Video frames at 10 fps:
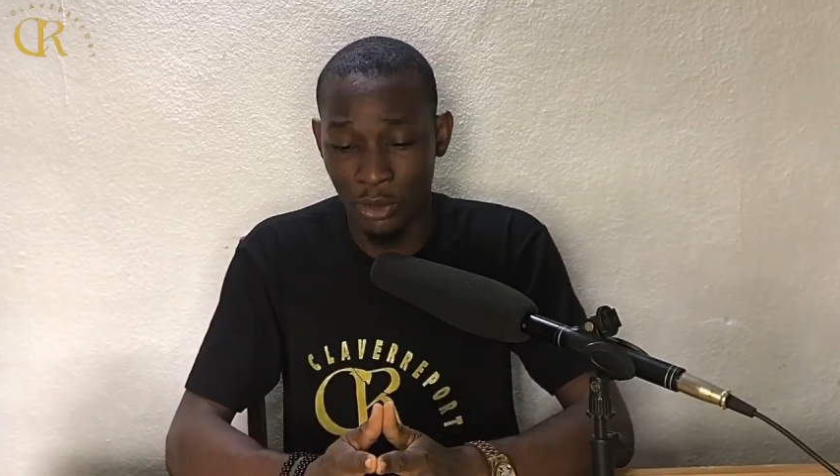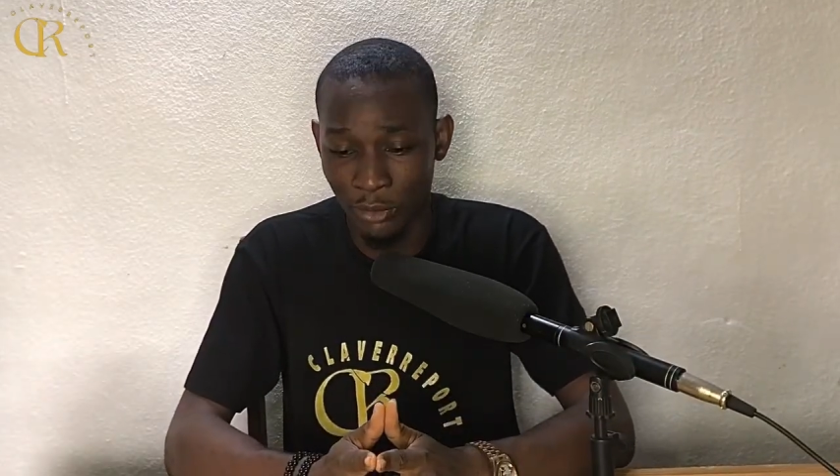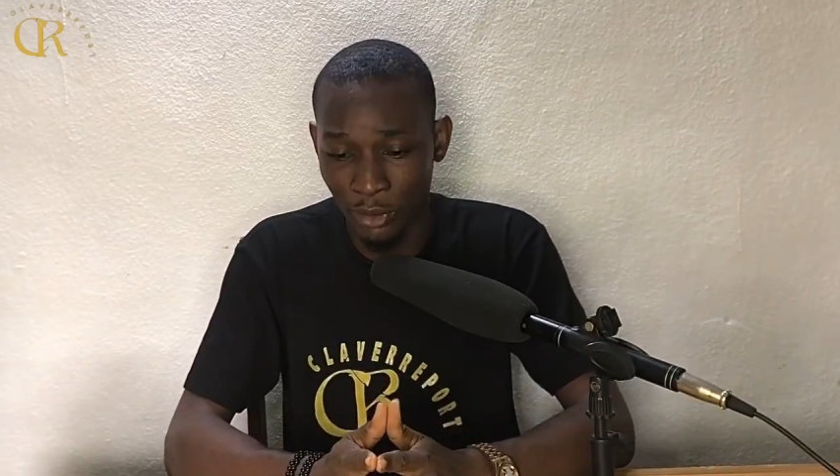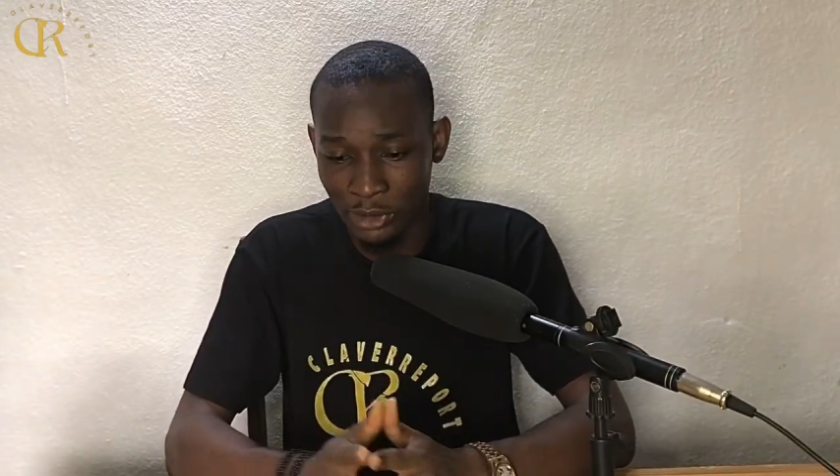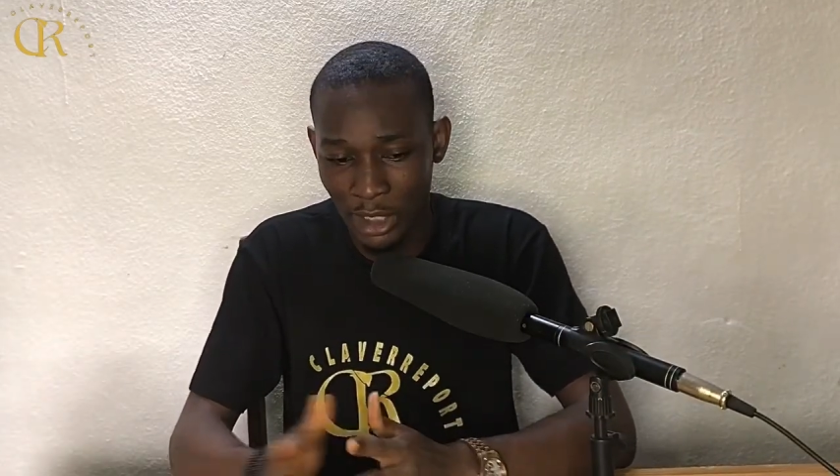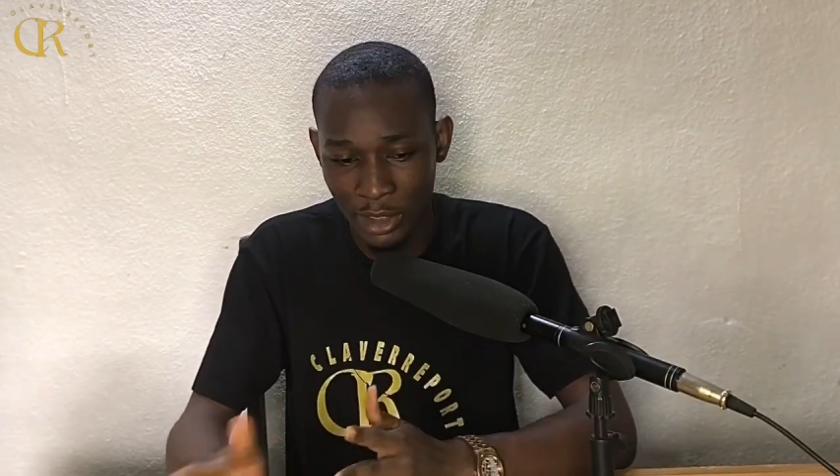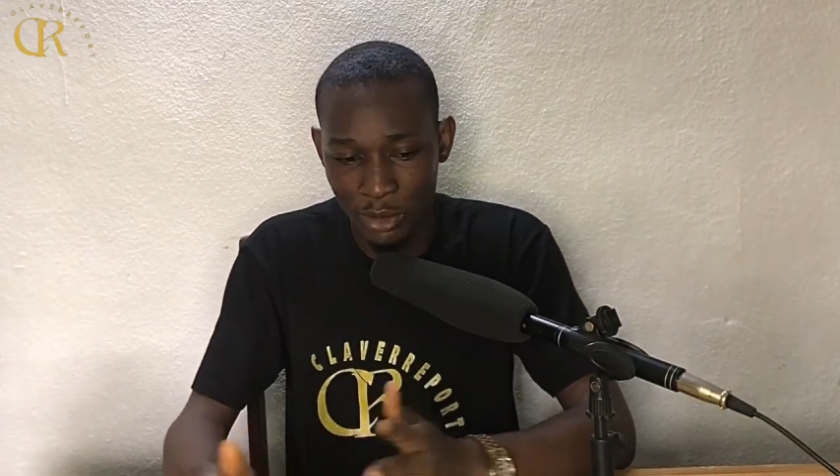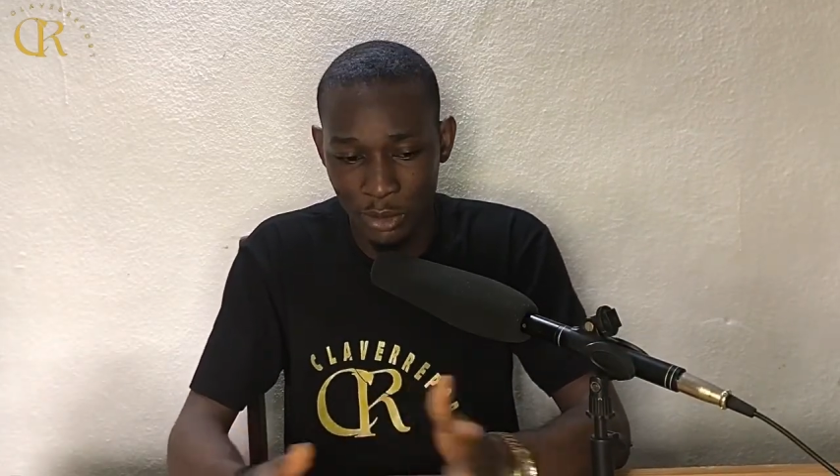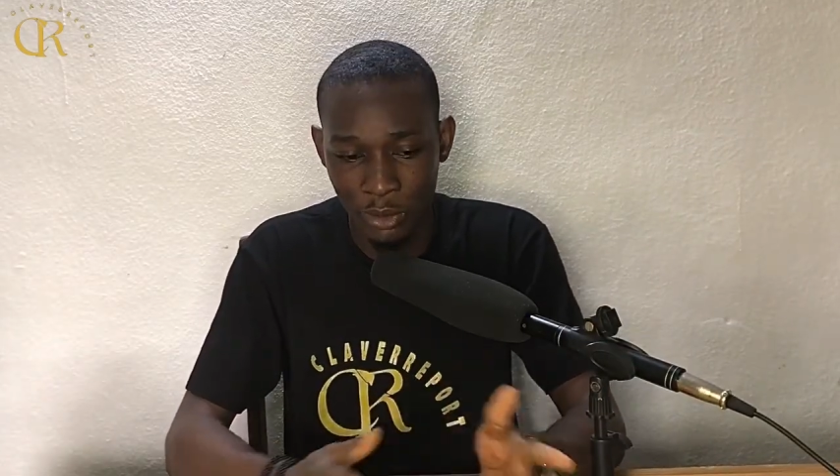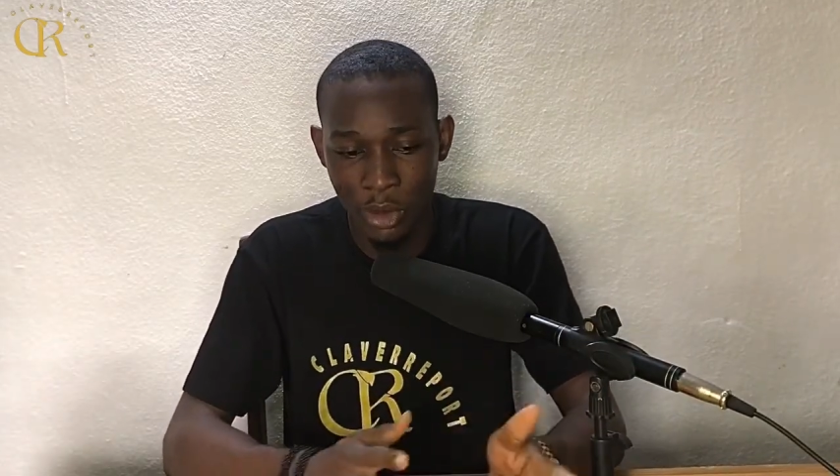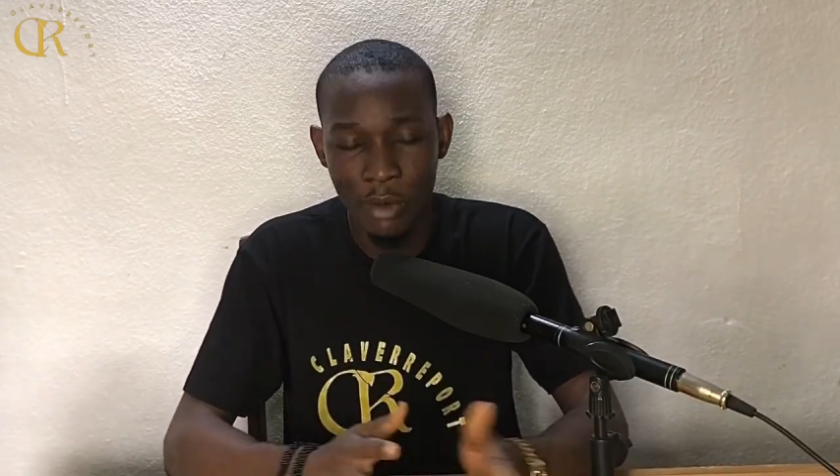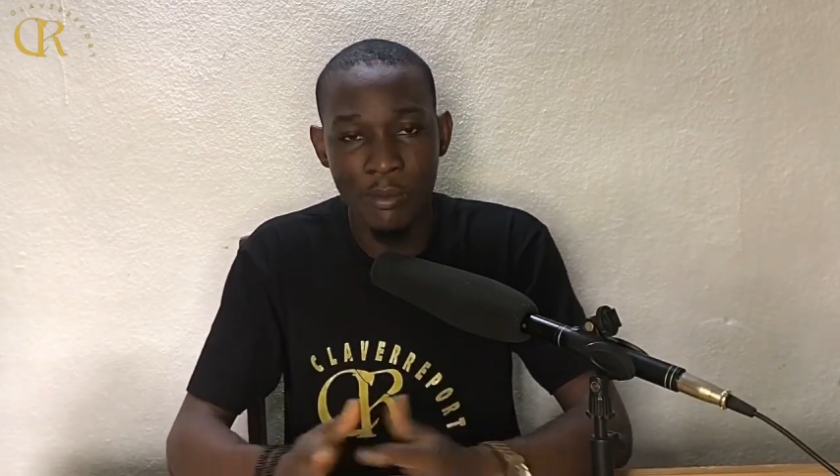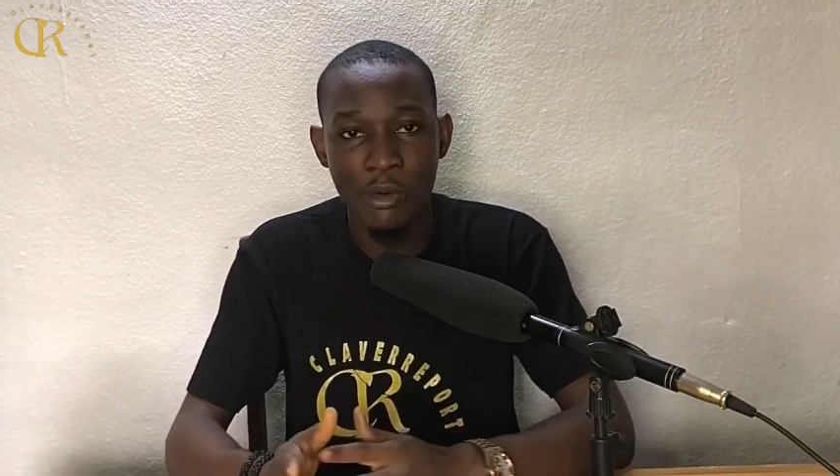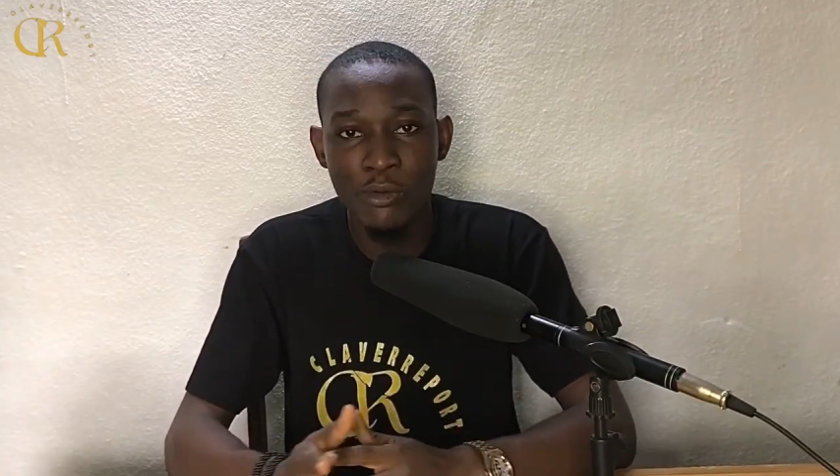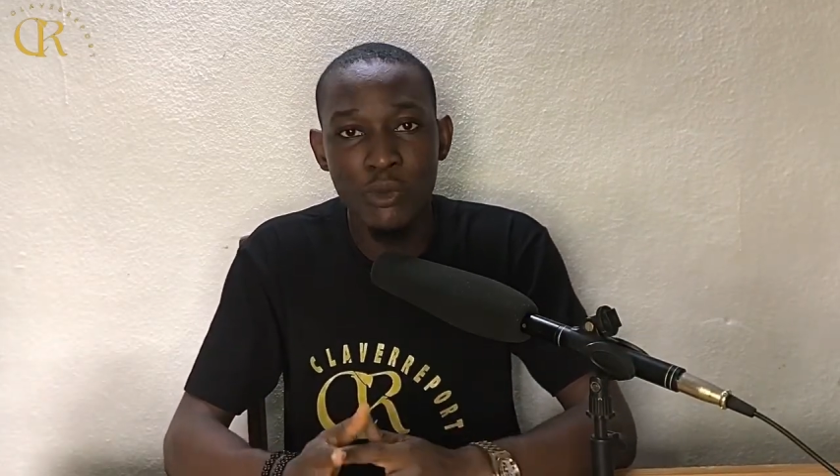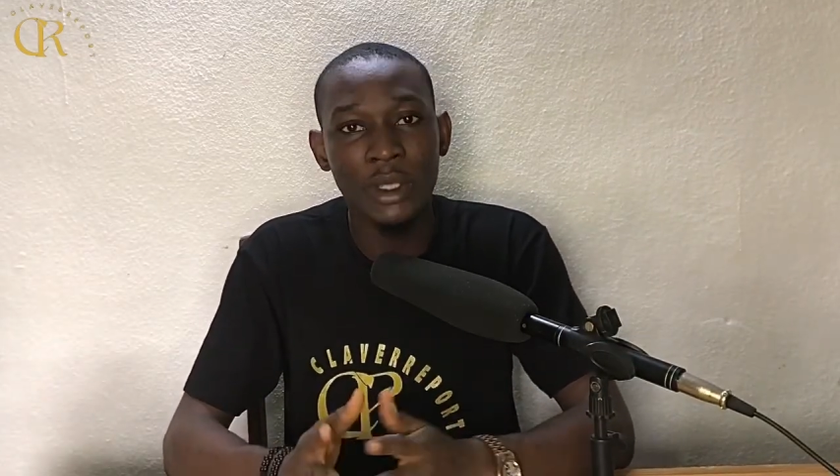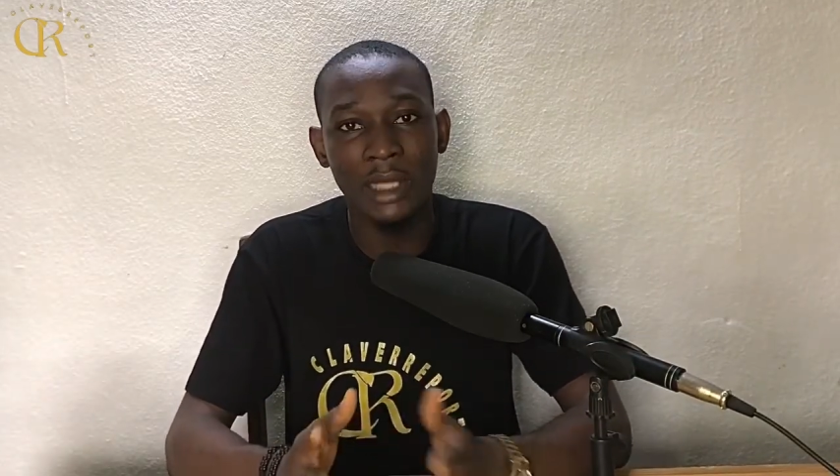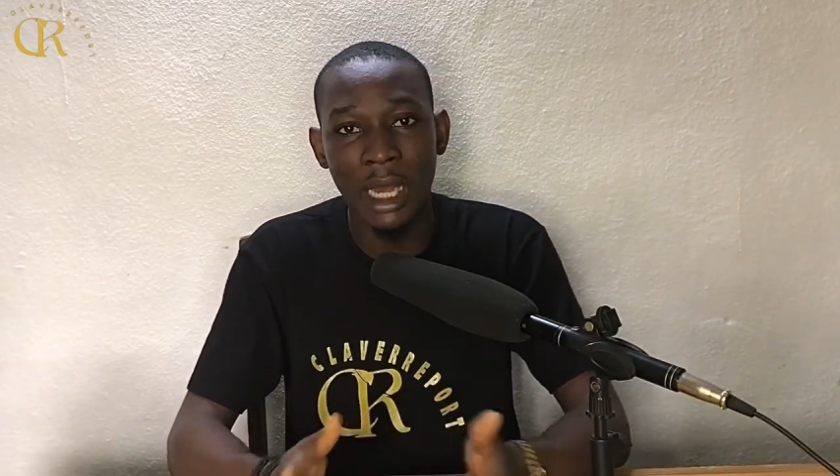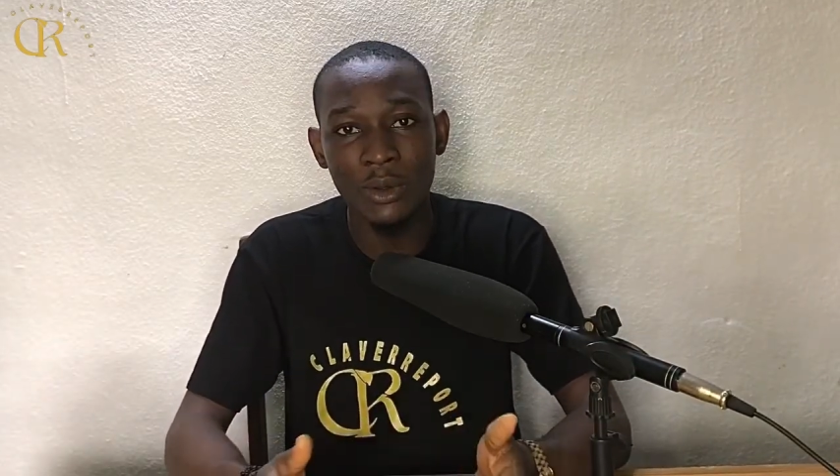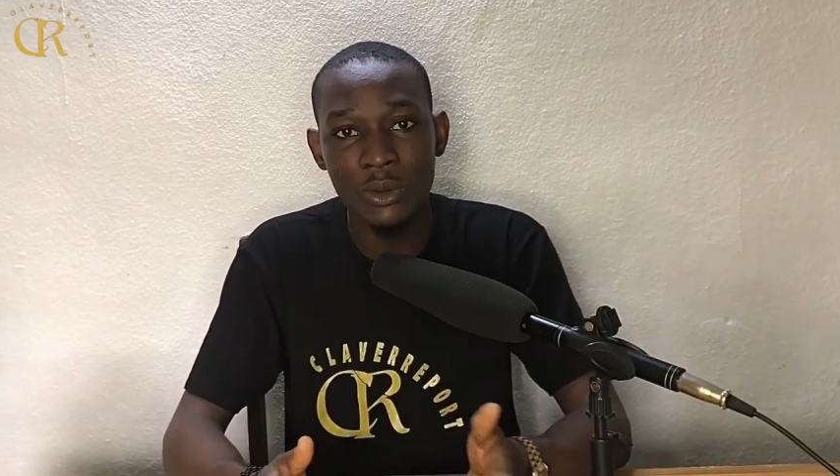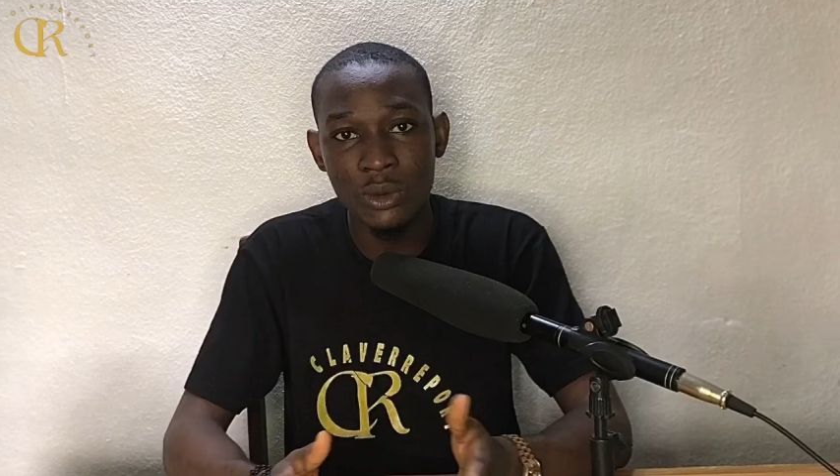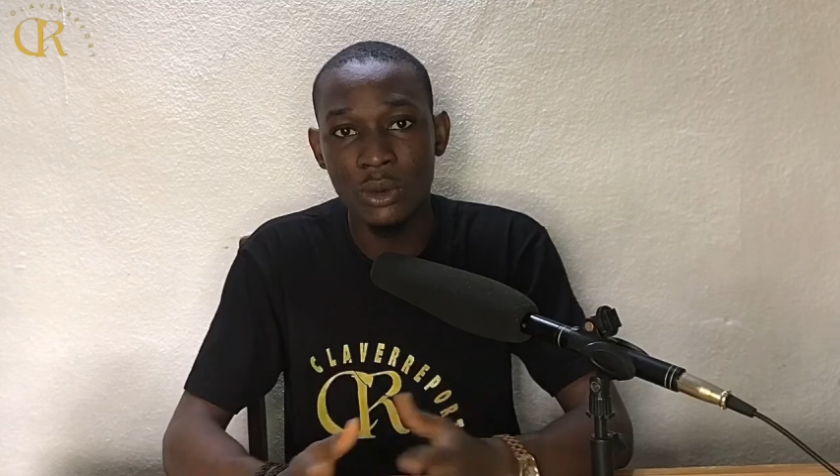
for trying to move without